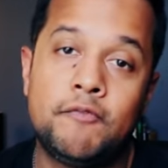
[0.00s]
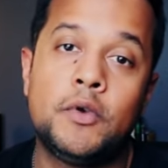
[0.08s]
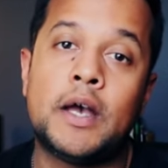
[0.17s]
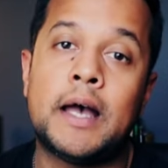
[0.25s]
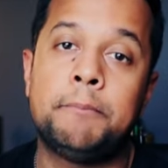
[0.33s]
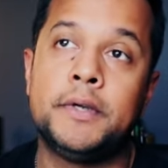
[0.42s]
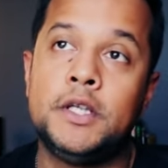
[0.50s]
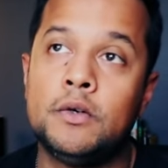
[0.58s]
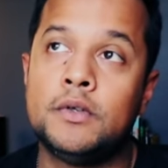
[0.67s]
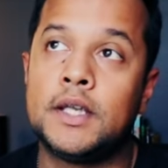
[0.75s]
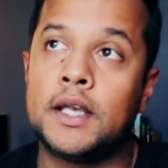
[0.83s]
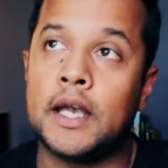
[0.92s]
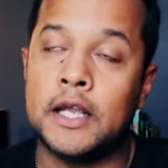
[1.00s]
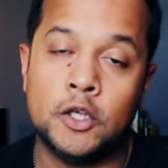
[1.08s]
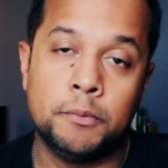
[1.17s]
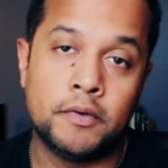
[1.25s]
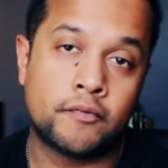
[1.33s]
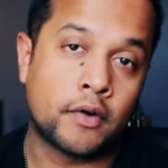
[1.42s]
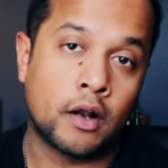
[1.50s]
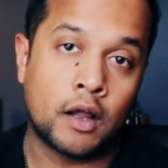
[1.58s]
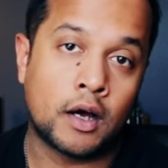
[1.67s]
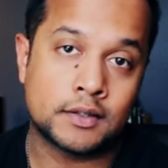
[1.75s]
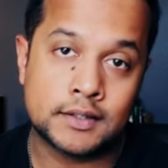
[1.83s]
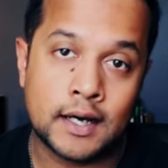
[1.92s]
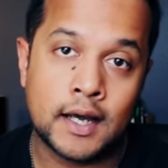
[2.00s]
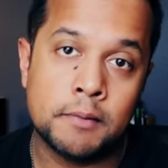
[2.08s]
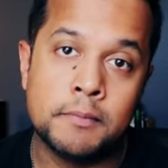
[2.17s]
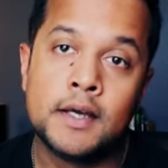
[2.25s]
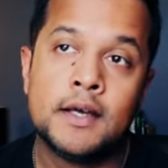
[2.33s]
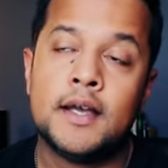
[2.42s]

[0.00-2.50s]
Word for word: If you have been using Adobe for a long time,